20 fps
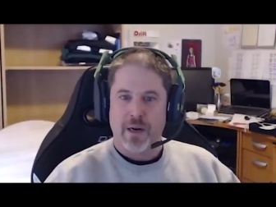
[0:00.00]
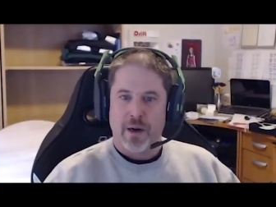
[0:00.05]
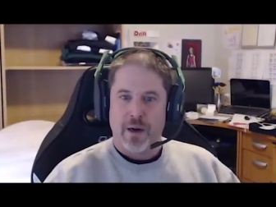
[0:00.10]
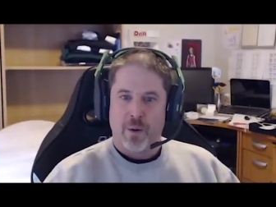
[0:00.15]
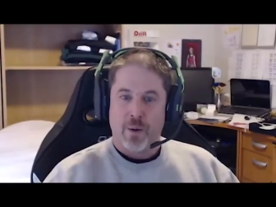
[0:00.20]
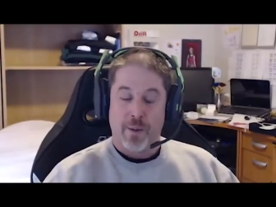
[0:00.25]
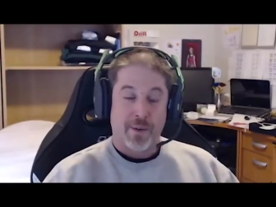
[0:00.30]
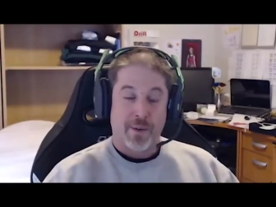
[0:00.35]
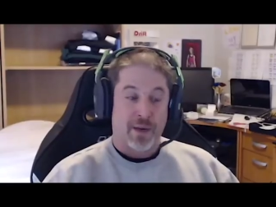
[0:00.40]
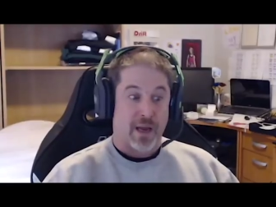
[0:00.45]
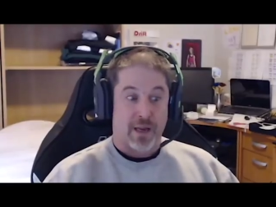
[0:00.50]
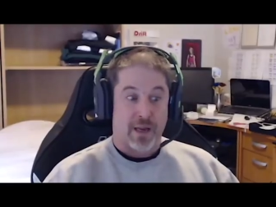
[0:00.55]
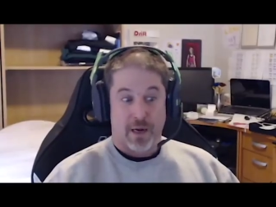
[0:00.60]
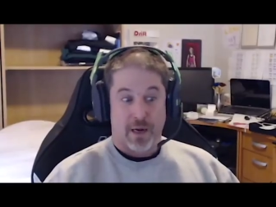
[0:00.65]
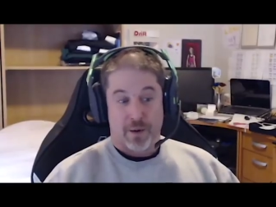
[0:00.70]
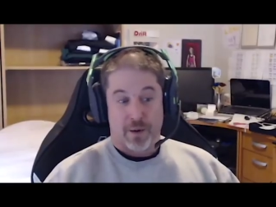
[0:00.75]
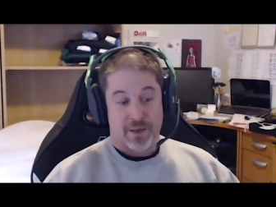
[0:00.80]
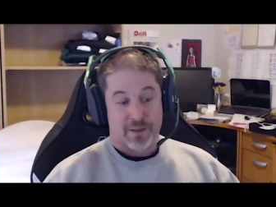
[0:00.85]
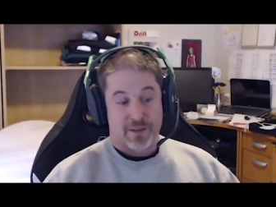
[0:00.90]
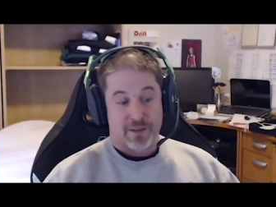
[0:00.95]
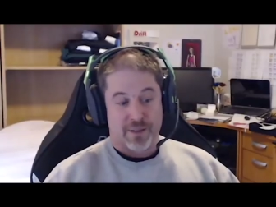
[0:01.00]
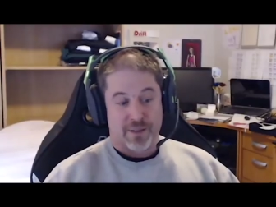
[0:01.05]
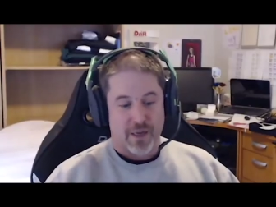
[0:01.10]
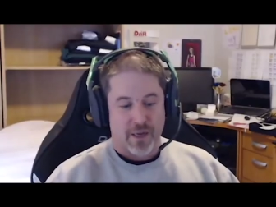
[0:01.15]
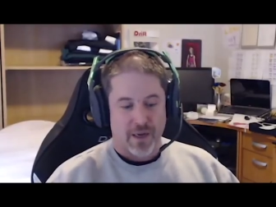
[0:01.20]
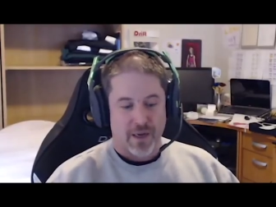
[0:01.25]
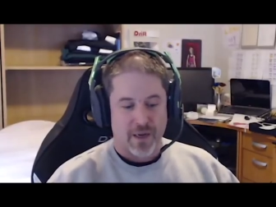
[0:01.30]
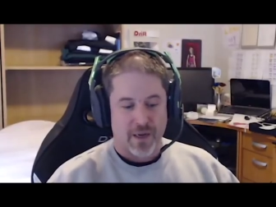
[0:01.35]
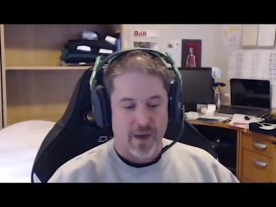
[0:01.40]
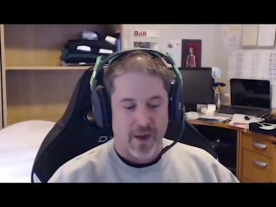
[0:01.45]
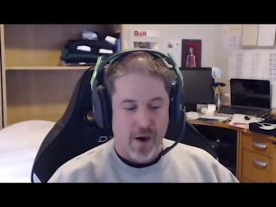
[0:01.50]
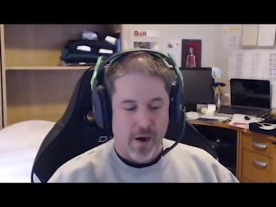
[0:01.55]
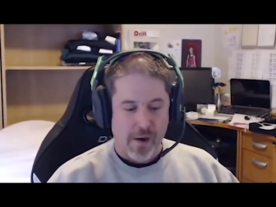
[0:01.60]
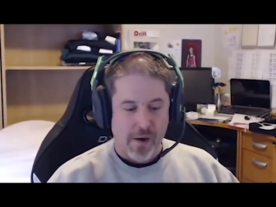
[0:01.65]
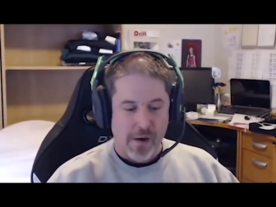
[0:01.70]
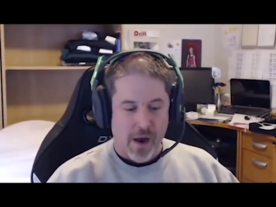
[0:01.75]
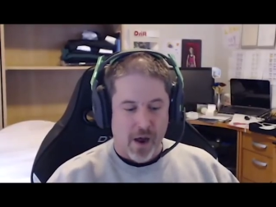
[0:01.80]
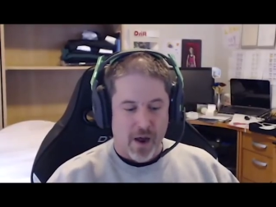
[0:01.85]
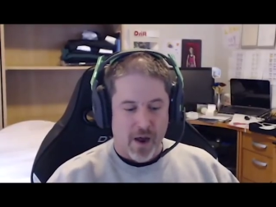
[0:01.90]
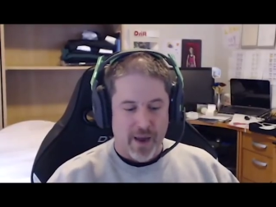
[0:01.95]
know, I mean, you know, it's uh,
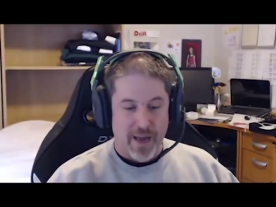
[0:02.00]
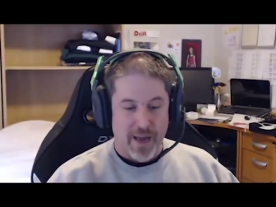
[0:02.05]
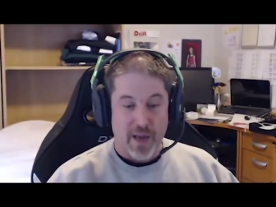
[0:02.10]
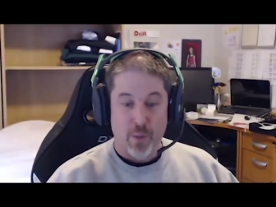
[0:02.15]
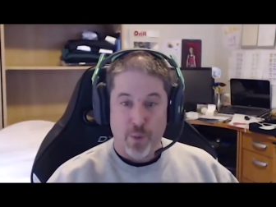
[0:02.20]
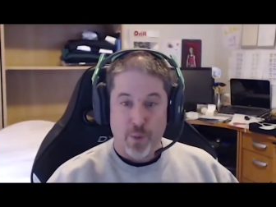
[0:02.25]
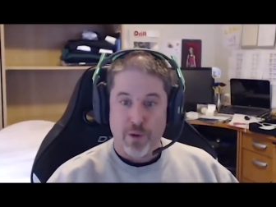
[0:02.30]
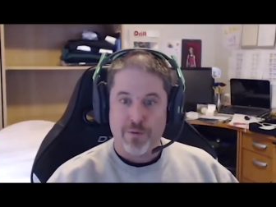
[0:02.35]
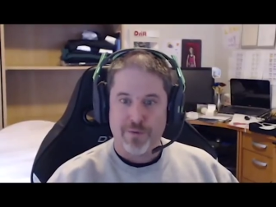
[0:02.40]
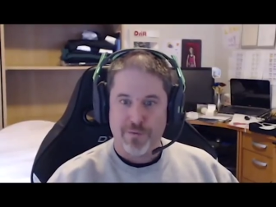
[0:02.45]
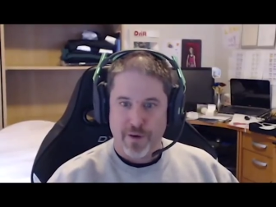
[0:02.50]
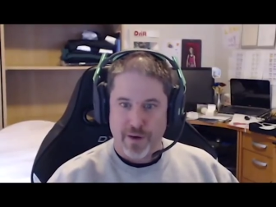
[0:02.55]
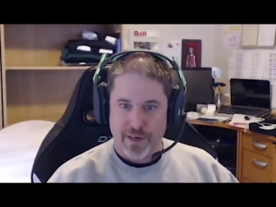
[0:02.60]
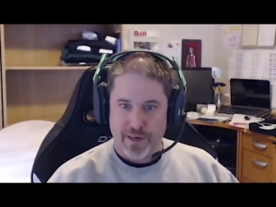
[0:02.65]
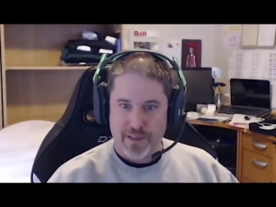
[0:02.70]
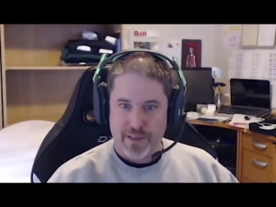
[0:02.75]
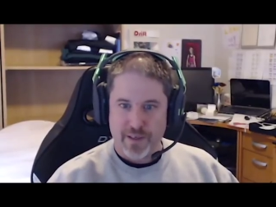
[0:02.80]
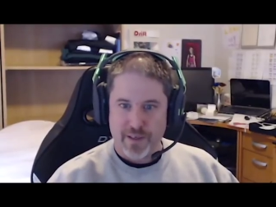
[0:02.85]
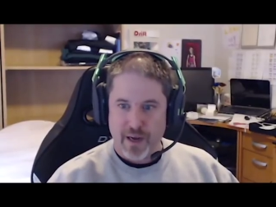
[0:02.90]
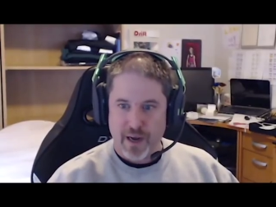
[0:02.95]
it will fund.